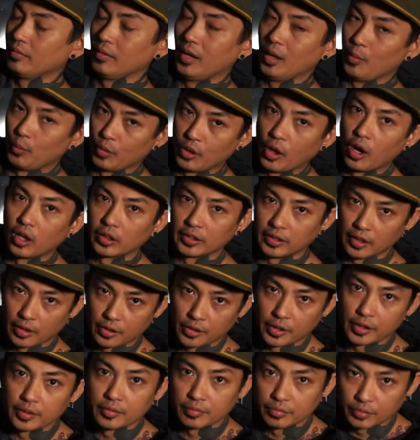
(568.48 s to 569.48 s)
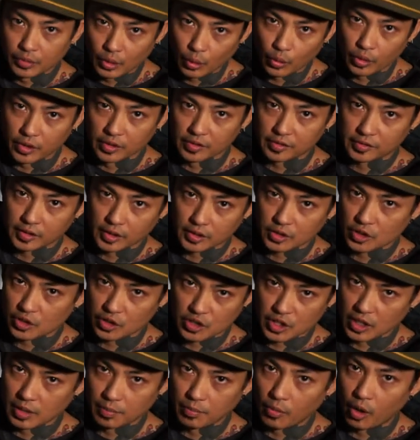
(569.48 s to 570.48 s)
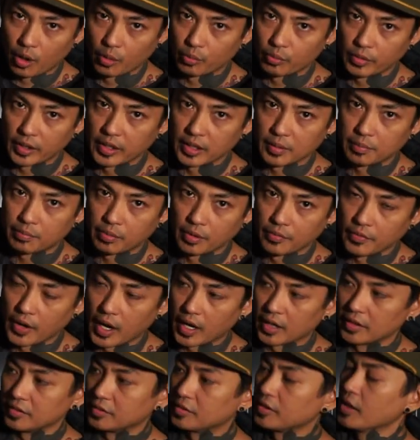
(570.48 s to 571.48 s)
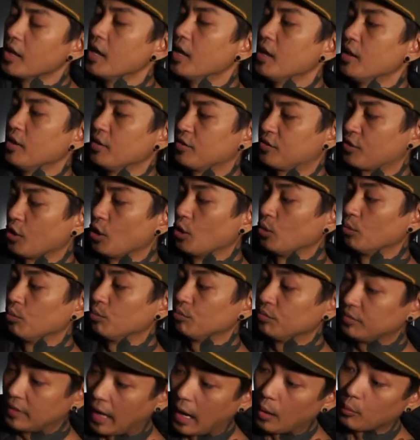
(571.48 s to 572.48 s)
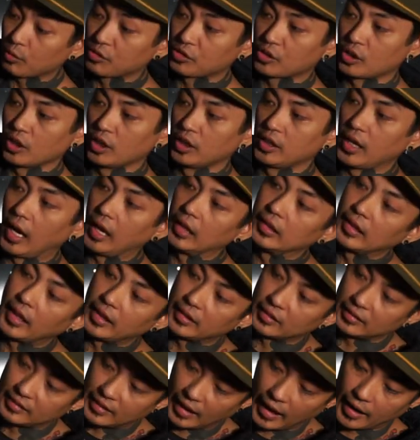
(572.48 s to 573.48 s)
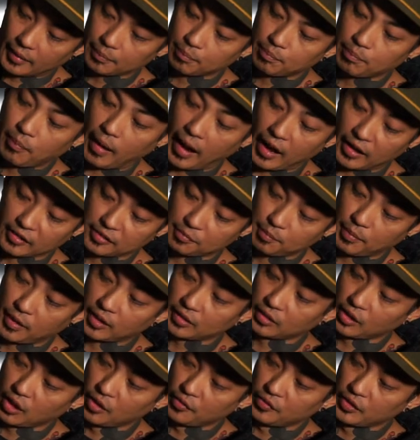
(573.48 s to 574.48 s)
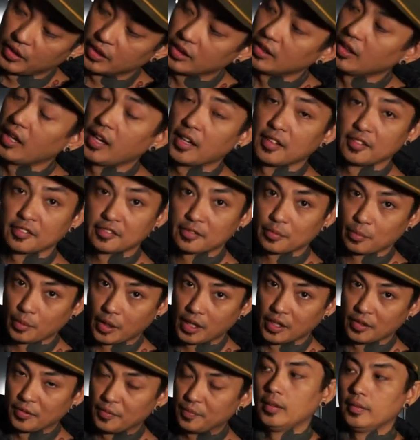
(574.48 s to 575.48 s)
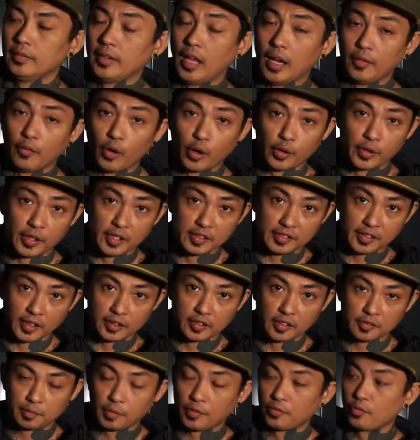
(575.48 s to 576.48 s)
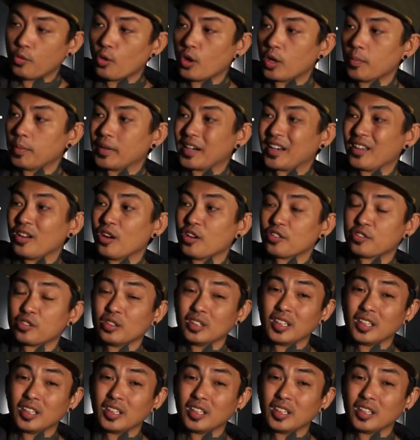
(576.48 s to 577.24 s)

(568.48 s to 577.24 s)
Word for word: with all the other noise that the Jeep already provides. So that was good. I liked that aspect of it as well. Now, I've already said this before, but I also